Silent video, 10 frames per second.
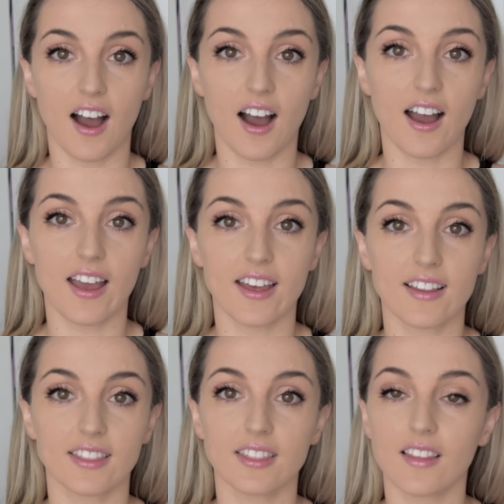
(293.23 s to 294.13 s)

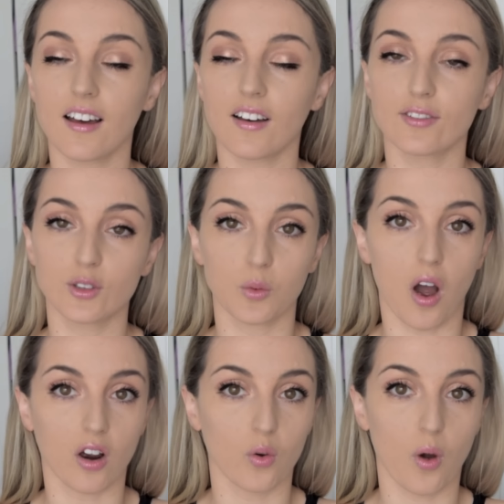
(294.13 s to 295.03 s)
I love to
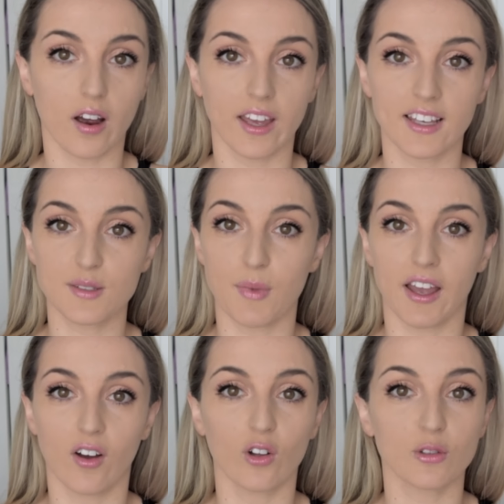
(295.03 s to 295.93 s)
walk. Walking is
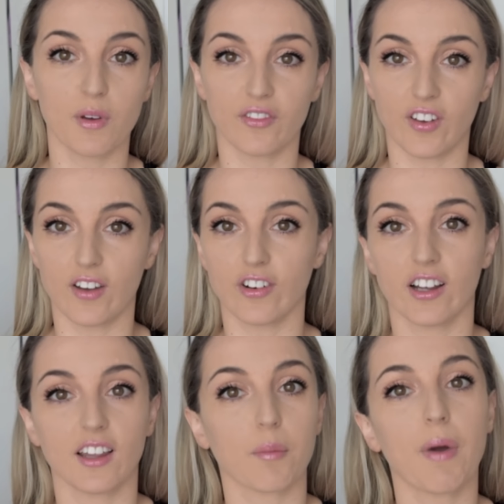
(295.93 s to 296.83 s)
my ultimate
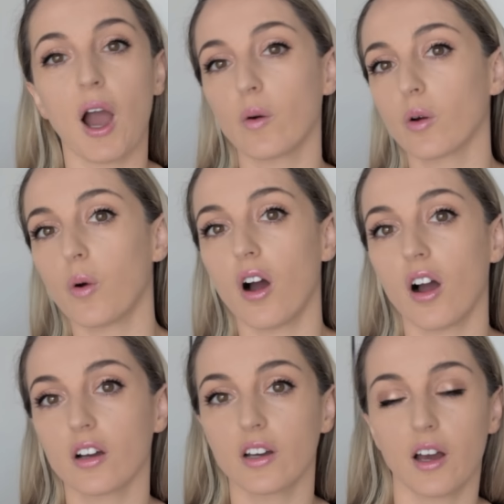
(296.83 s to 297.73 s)
favorite, like power
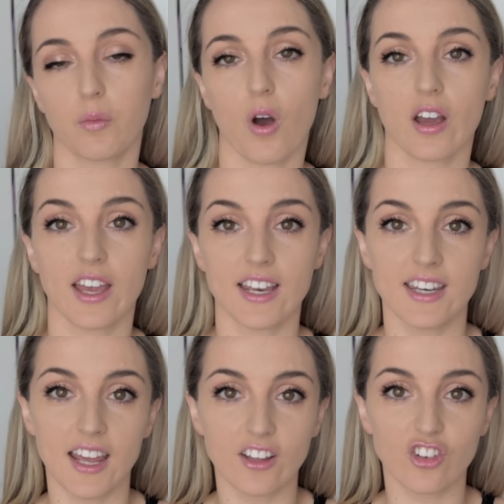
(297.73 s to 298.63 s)
walk, walking in
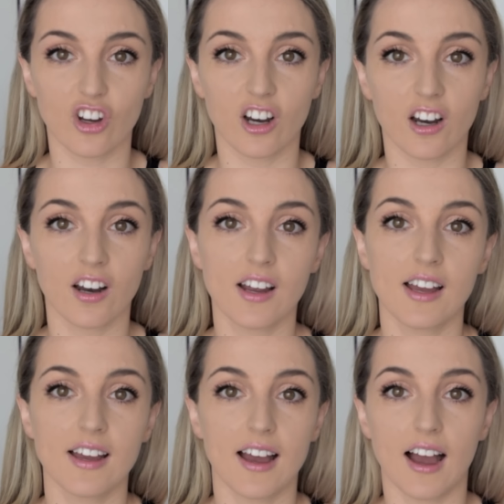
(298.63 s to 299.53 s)
nature,
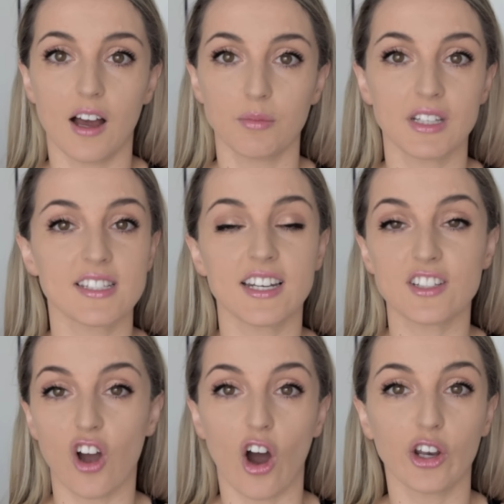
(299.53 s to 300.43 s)
Listening
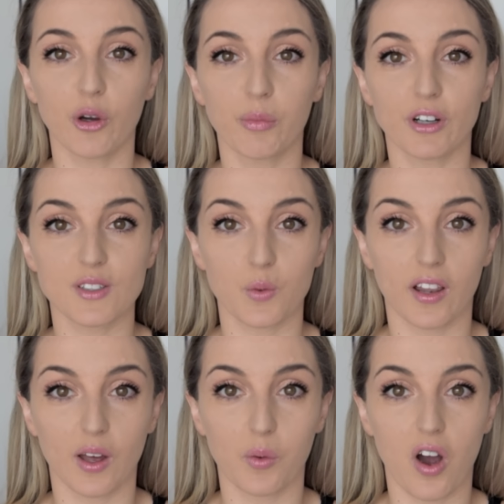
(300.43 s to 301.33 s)
to audiobooks
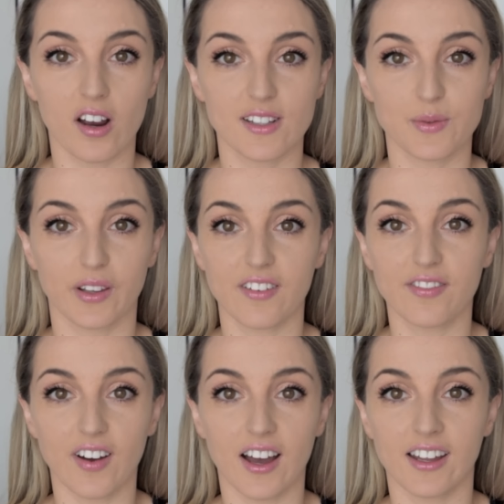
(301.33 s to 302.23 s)
while I walk is
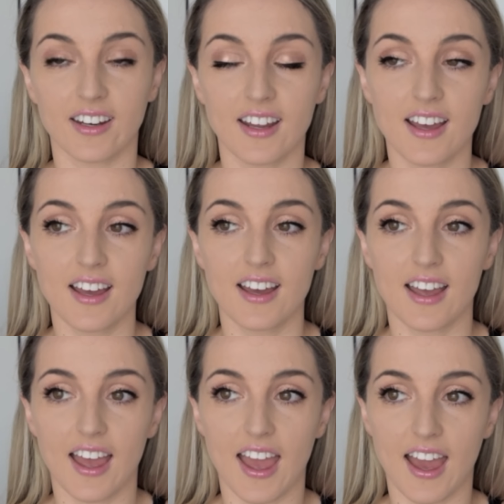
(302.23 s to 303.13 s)

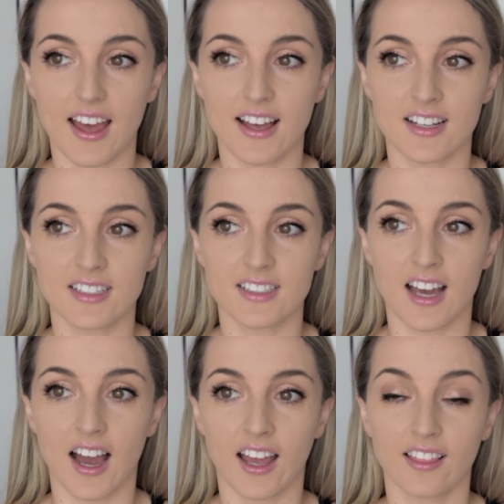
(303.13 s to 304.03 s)
fun. And
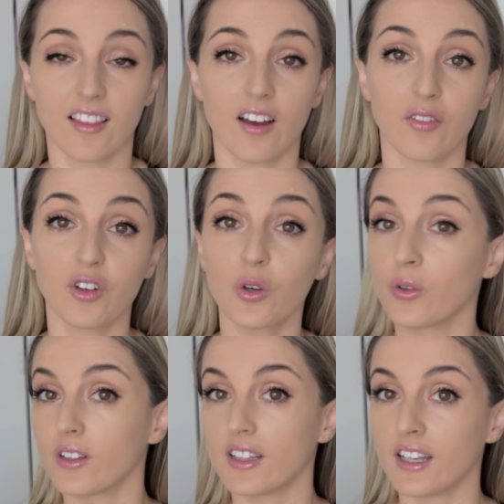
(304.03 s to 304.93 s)
I love
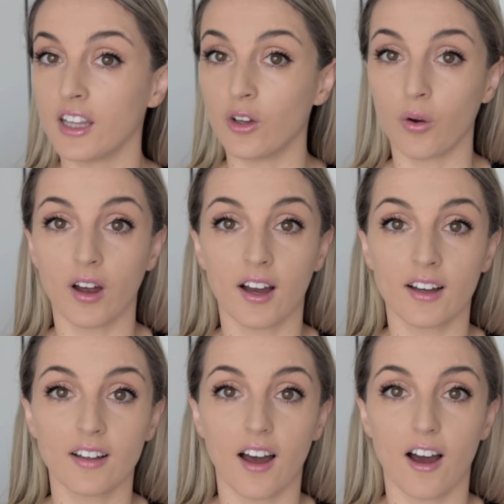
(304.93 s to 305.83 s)
Kundalini
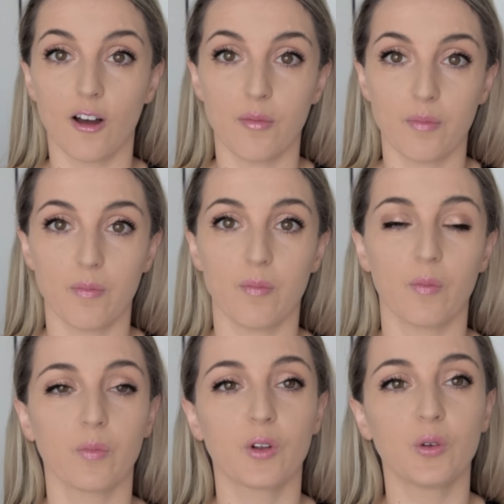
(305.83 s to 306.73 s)
Yoga.
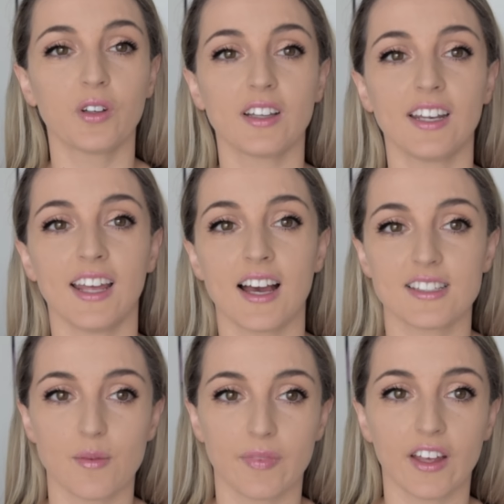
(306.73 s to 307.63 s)
Kundalini
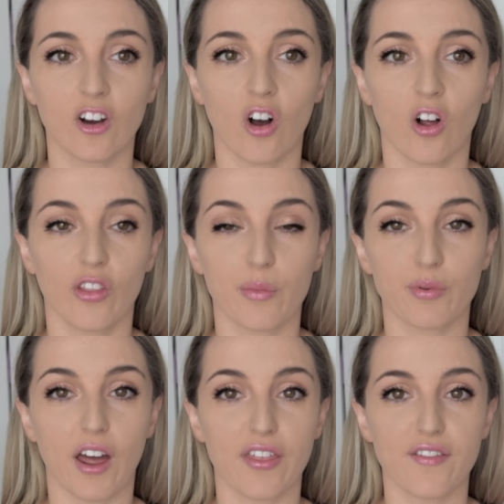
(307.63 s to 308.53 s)
has something called the
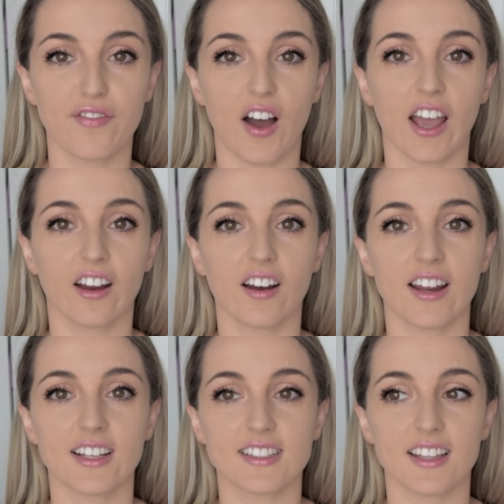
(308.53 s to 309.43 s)
breath of fire,
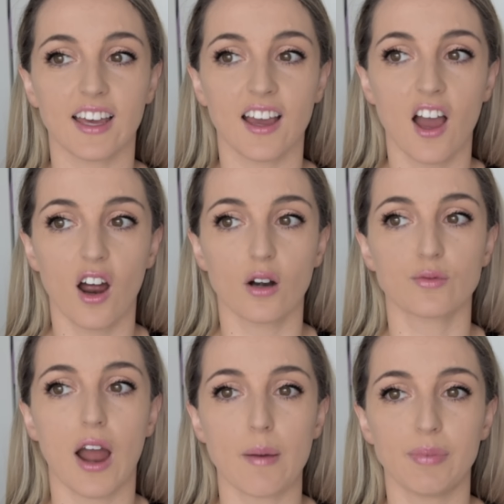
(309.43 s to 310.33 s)
and it's like a
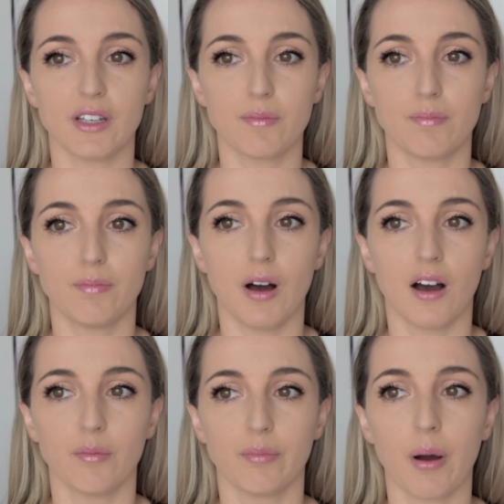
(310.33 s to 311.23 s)
rapid
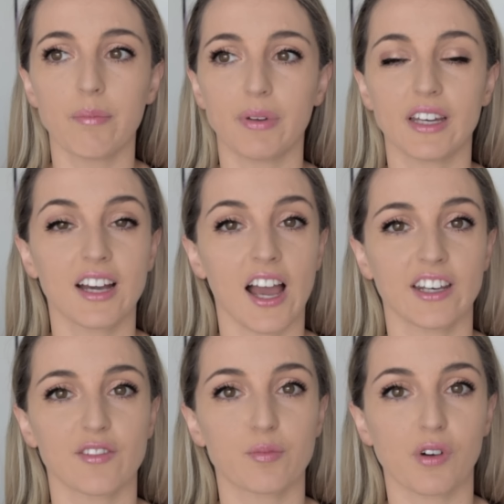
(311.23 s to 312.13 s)
pumping
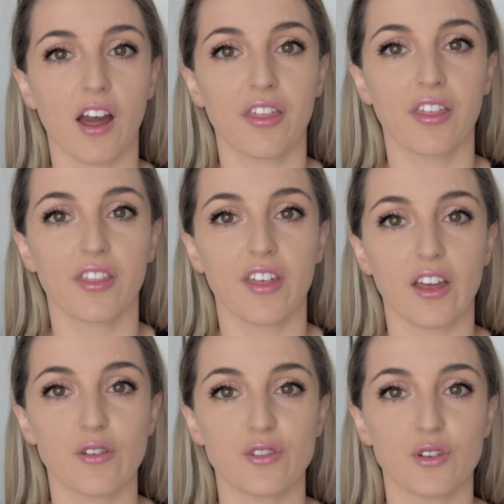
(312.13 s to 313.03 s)
kind of breath
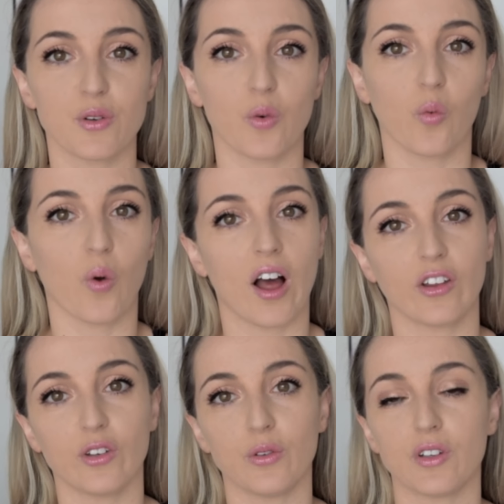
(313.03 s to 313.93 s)
that you do while
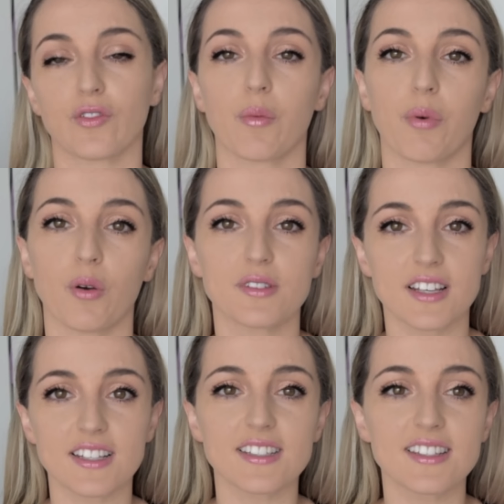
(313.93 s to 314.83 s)
you do different
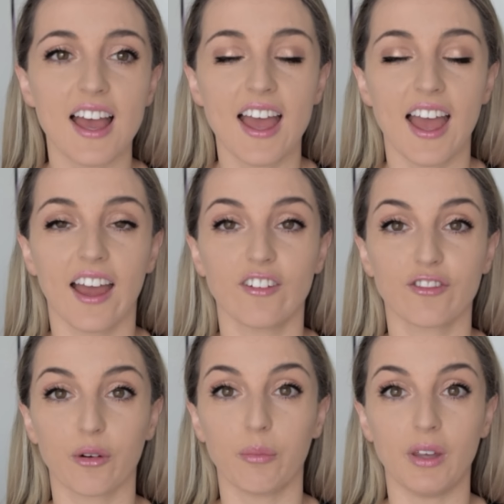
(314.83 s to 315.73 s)
poses. And
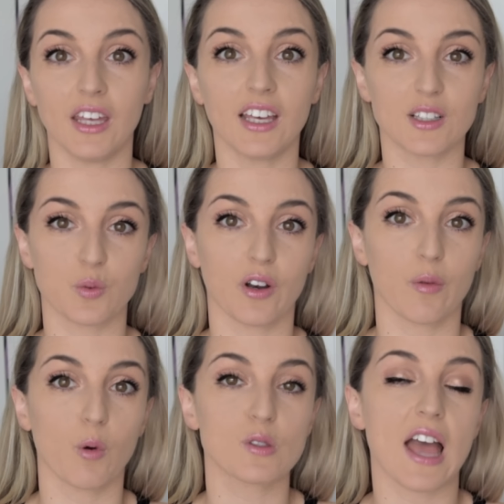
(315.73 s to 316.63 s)
for me, it's one of
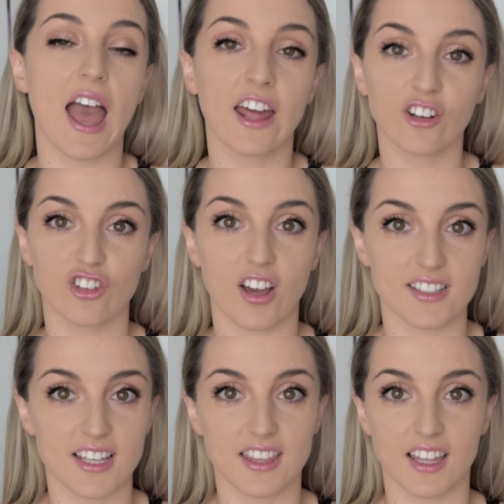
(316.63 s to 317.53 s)
the most
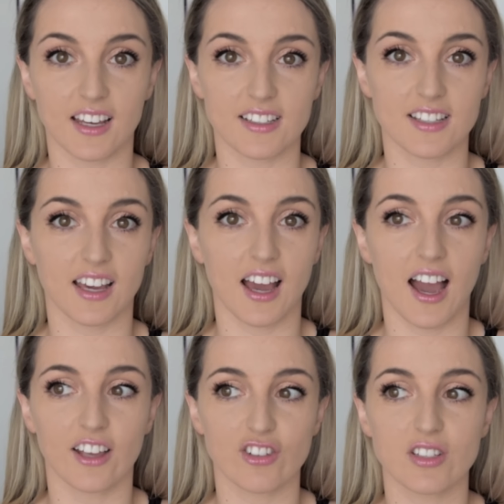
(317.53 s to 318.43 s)
energizing things. Like,
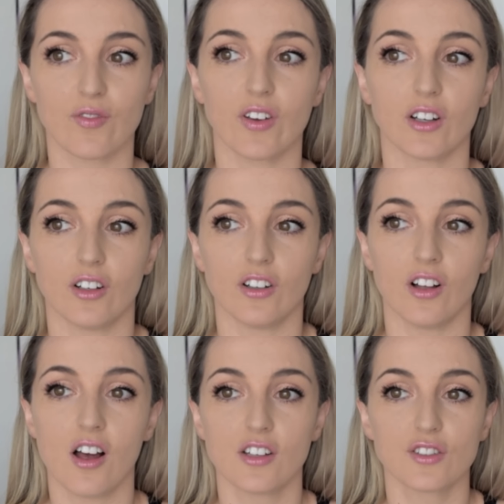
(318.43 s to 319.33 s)
I just
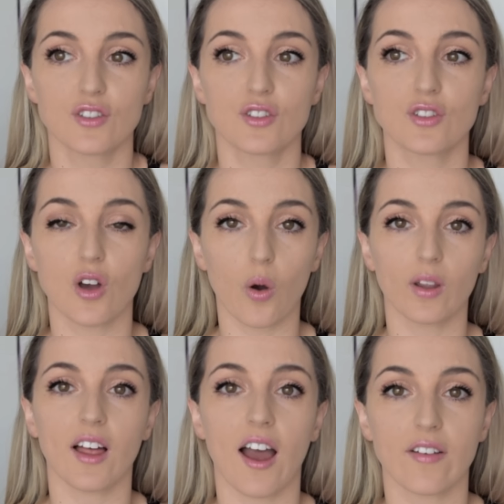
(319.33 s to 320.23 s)
feel so
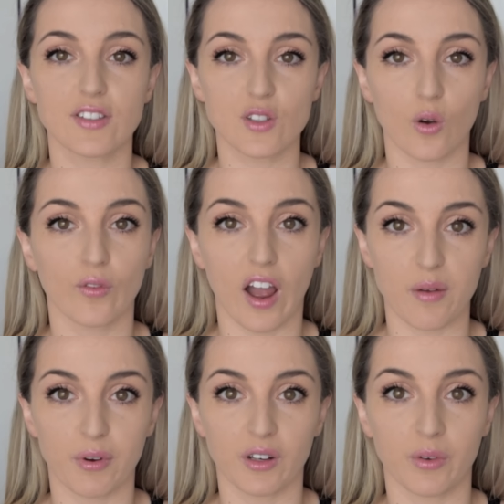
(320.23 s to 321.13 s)
alive, so
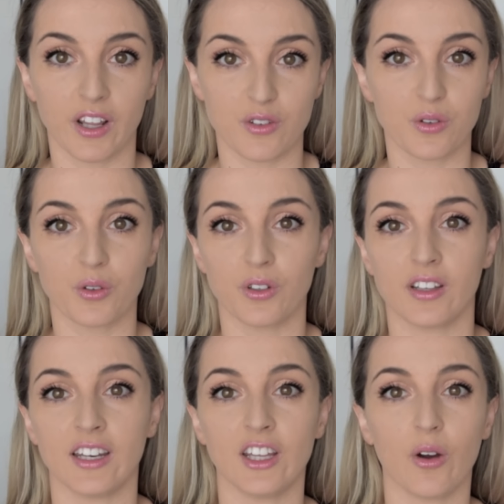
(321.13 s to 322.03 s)
vibrant when I do
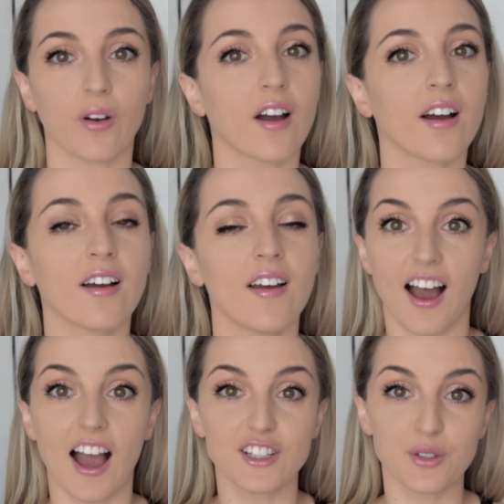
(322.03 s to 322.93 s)
Kundalini Yoga.
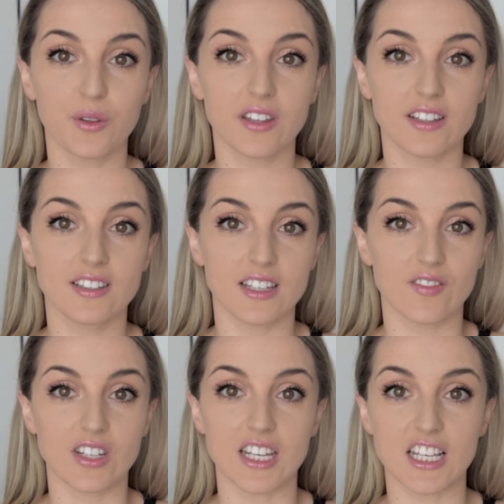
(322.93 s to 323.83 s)
I do the
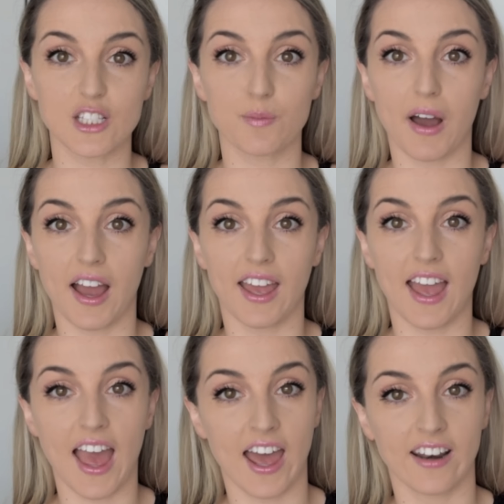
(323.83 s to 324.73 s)
DVDs
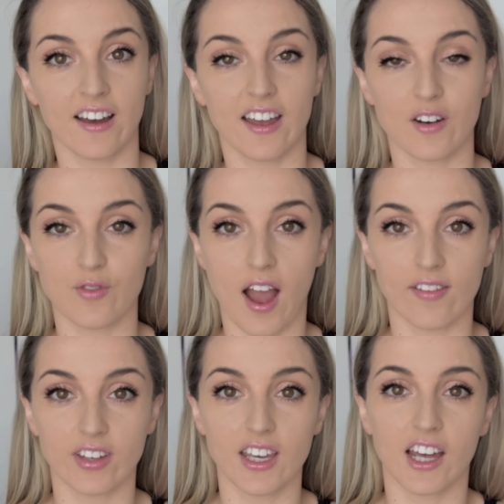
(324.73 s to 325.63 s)
by Anna and
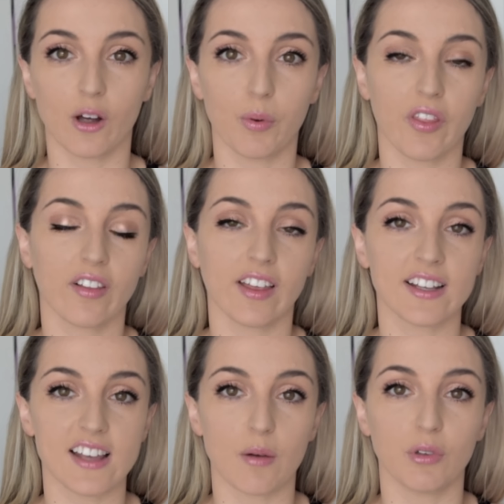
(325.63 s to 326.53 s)
Ravi, and I'll put the
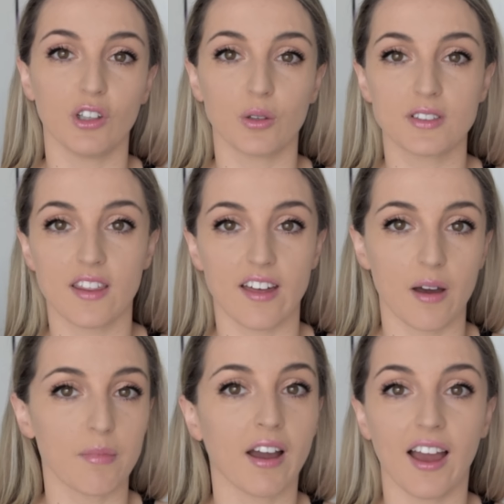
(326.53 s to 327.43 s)
link down below to
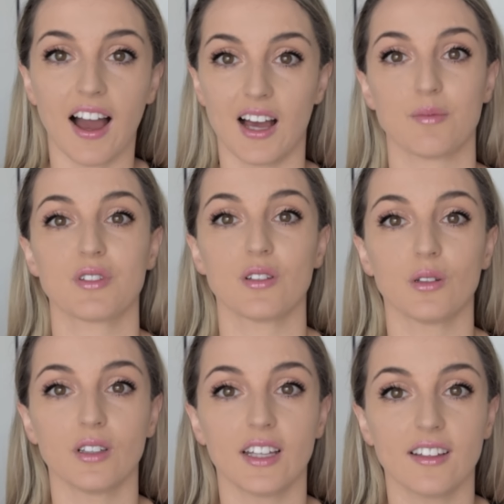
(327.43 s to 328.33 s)
them. I
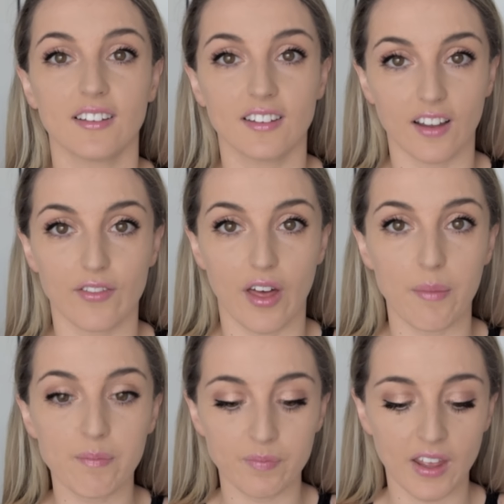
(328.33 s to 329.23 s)
absolutely love
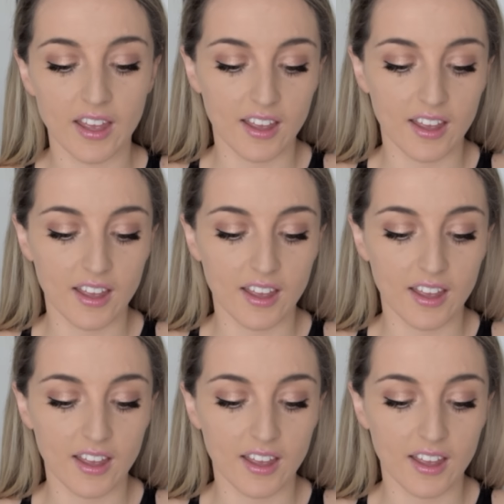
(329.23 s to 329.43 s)
them.